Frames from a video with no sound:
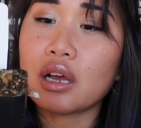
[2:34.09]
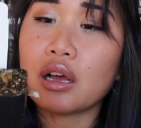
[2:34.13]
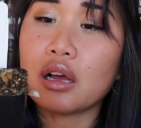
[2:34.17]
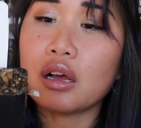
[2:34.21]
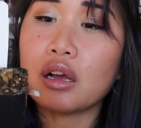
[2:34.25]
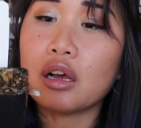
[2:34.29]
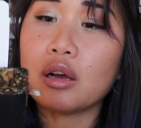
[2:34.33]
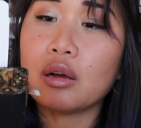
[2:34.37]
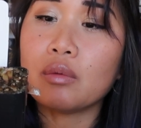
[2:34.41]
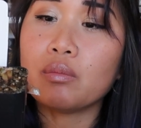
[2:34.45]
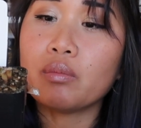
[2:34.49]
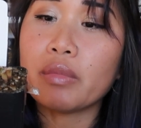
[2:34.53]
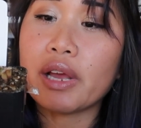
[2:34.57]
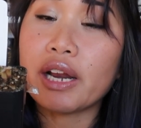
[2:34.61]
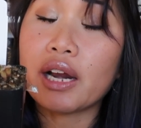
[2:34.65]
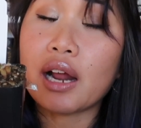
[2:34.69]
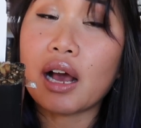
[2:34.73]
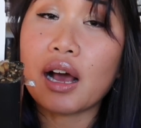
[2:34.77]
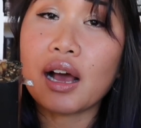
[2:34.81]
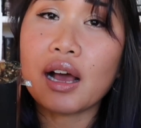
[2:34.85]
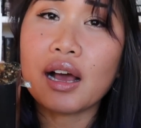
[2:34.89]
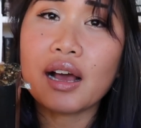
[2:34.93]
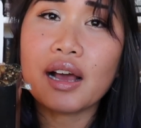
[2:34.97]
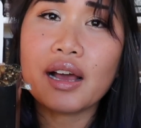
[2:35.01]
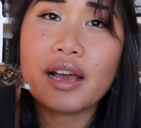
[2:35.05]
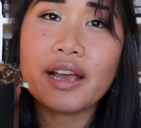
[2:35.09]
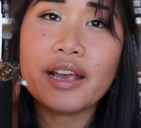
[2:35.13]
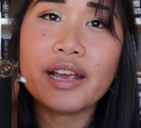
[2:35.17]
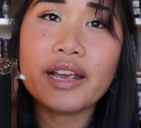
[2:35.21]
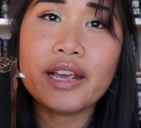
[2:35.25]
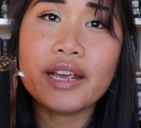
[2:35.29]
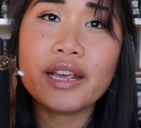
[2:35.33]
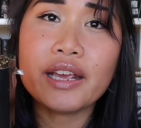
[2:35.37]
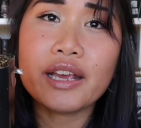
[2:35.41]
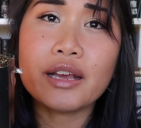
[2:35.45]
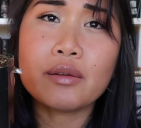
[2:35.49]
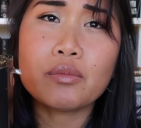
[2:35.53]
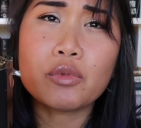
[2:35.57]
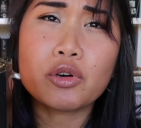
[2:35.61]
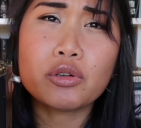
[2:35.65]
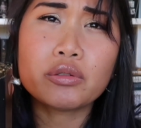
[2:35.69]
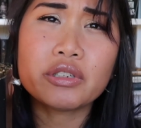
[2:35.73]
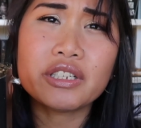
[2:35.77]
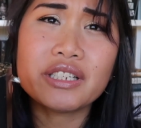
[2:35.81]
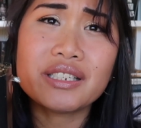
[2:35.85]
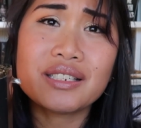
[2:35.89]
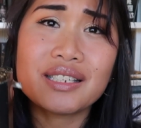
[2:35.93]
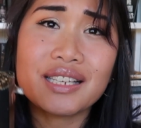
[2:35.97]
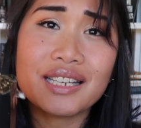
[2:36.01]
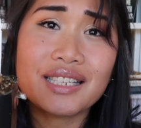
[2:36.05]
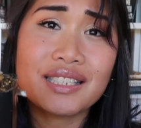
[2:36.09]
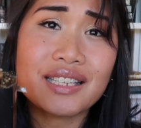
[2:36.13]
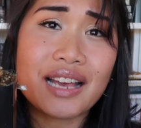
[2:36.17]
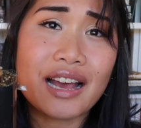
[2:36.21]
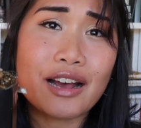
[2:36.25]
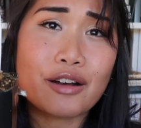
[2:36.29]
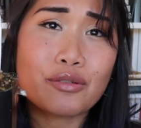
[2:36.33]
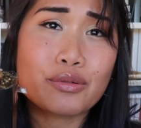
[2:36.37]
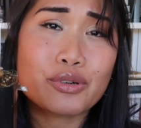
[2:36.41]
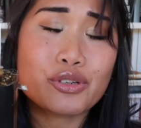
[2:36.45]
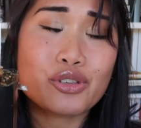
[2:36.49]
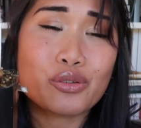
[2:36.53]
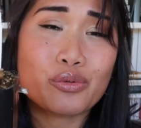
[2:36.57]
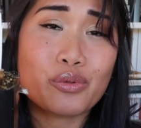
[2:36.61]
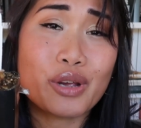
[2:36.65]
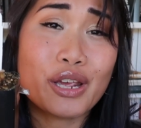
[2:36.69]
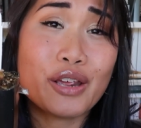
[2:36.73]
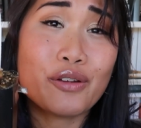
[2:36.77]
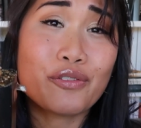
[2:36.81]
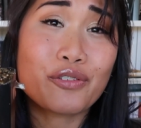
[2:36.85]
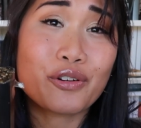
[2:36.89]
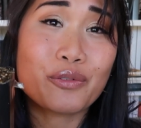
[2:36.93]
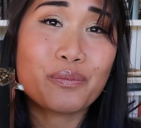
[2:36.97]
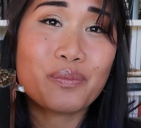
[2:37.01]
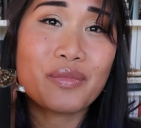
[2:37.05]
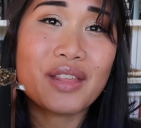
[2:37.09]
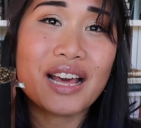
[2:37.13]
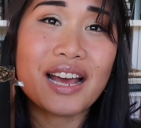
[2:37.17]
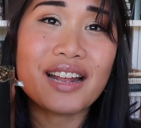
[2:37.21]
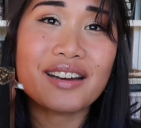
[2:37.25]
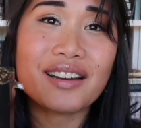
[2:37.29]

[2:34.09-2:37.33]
and I am only 6 hours away from